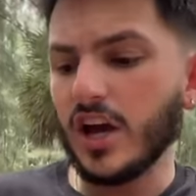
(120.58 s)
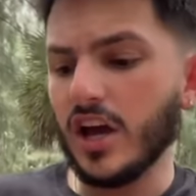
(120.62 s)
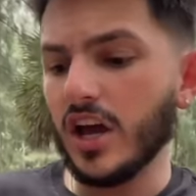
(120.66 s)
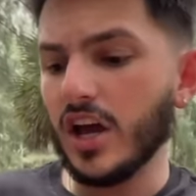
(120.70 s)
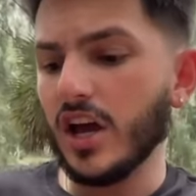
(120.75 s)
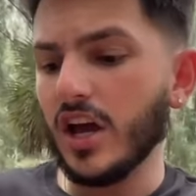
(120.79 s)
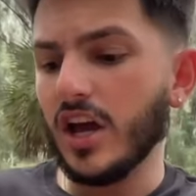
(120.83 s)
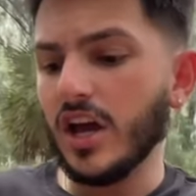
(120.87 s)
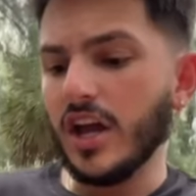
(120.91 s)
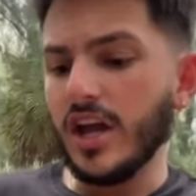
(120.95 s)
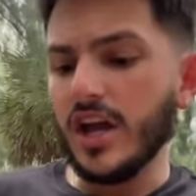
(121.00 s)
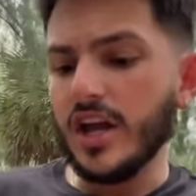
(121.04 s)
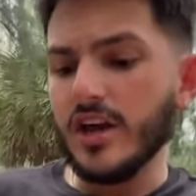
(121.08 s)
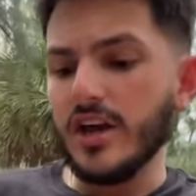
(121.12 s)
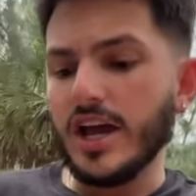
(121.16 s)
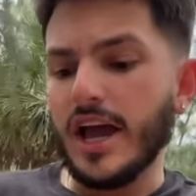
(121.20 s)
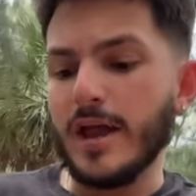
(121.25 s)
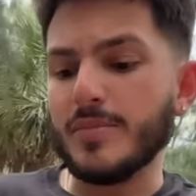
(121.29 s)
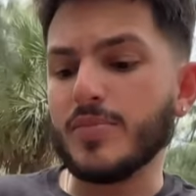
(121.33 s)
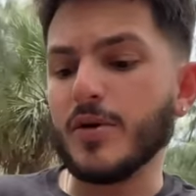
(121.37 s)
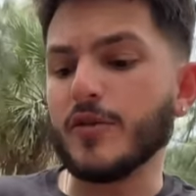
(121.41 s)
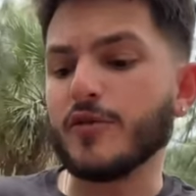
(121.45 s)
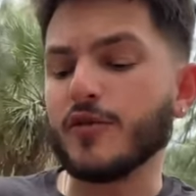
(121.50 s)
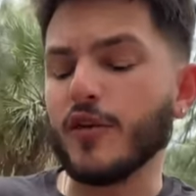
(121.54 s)
No, no, no,
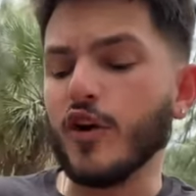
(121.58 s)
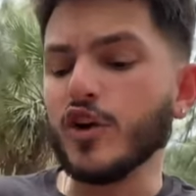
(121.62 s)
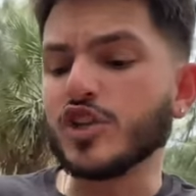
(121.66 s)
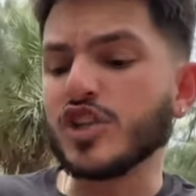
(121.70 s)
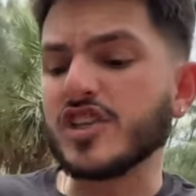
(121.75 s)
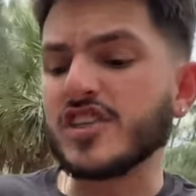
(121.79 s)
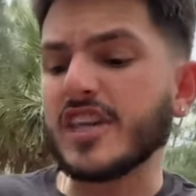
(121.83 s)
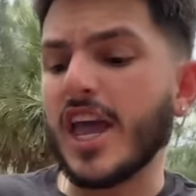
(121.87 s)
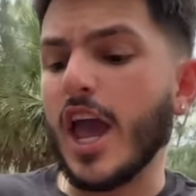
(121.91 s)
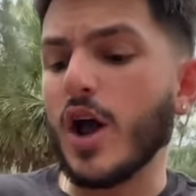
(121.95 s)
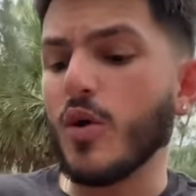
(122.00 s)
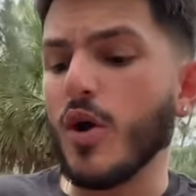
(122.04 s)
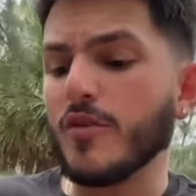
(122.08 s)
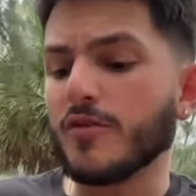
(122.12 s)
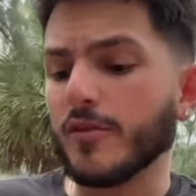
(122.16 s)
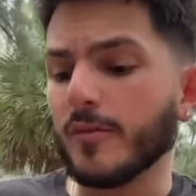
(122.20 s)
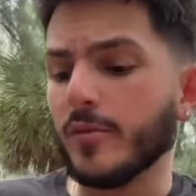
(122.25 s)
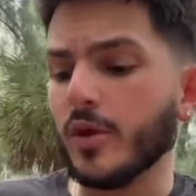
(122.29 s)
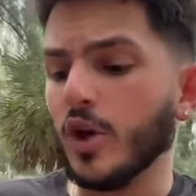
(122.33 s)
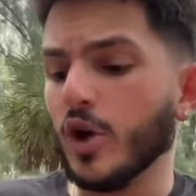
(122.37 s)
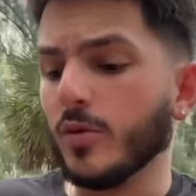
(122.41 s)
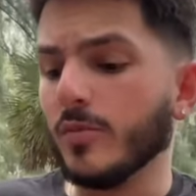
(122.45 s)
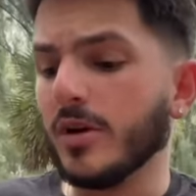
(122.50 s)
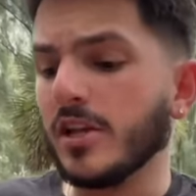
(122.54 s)
it prefers to stay away
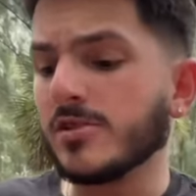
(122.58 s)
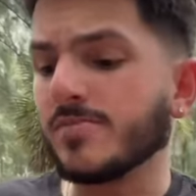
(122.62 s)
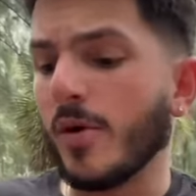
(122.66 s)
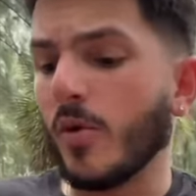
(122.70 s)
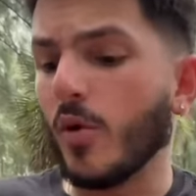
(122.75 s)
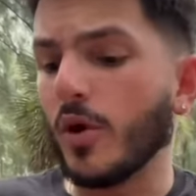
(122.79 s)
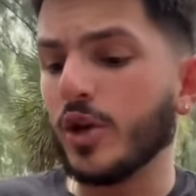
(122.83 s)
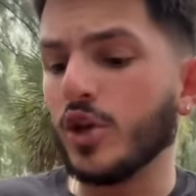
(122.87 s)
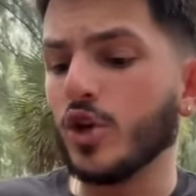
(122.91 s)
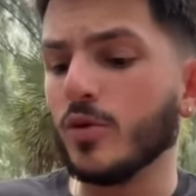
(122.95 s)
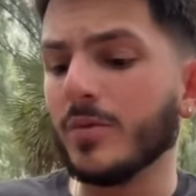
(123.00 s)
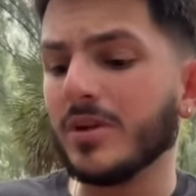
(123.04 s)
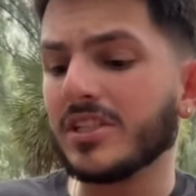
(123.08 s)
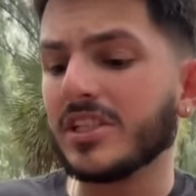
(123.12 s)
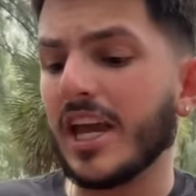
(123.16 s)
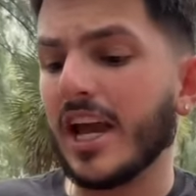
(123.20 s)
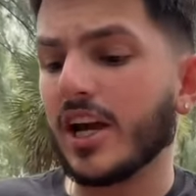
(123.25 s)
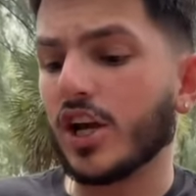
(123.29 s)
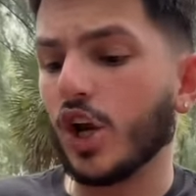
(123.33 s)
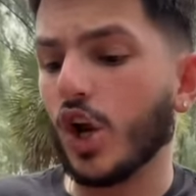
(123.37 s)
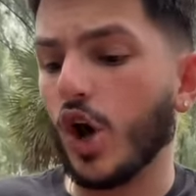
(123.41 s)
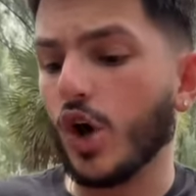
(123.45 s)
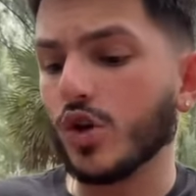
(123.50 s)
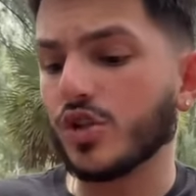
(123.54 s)
from humans, but when humans
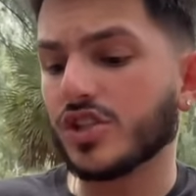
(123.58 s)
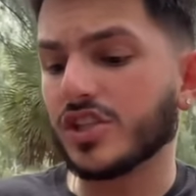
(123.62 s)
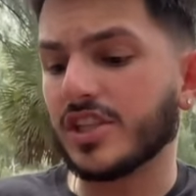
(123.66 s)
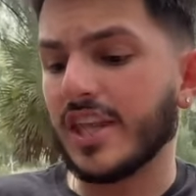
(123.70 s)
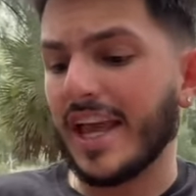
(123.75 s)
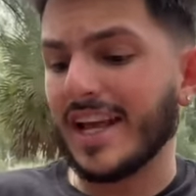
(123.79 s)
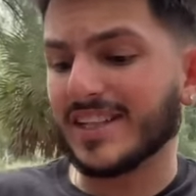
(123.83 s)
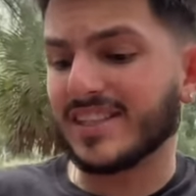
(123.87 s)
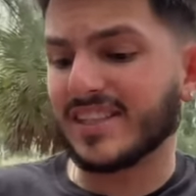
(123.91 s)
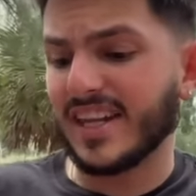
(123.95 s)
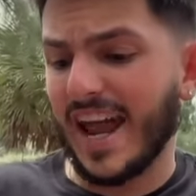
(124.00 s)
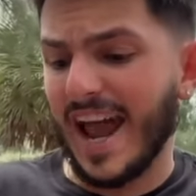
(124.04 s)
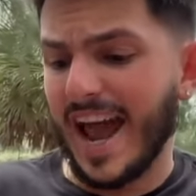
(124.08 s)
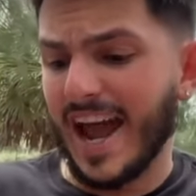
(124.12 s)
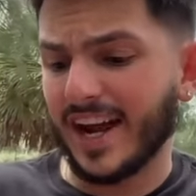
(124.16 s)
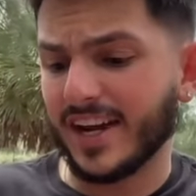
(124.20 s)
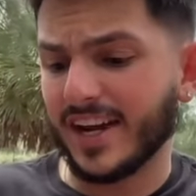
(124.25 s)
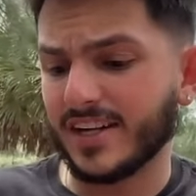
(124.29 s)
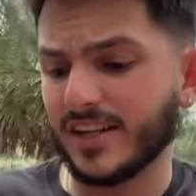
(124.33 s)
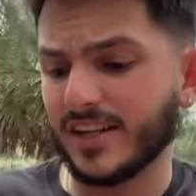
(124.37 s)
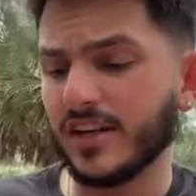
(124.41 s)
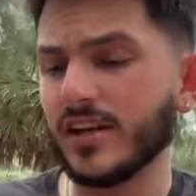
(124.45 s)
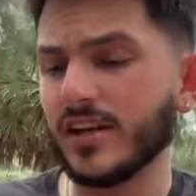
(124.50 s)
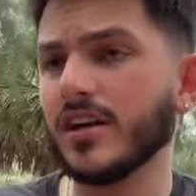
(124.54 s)
get close, they
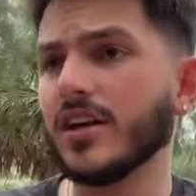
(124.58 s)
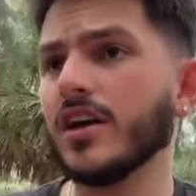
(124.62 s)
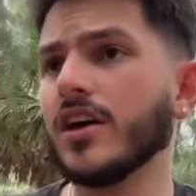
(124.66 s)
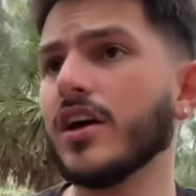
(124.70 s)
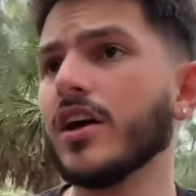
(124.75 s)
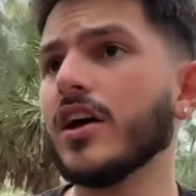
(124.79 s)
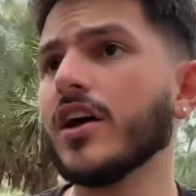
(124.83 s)
attack. Yeah. Yo,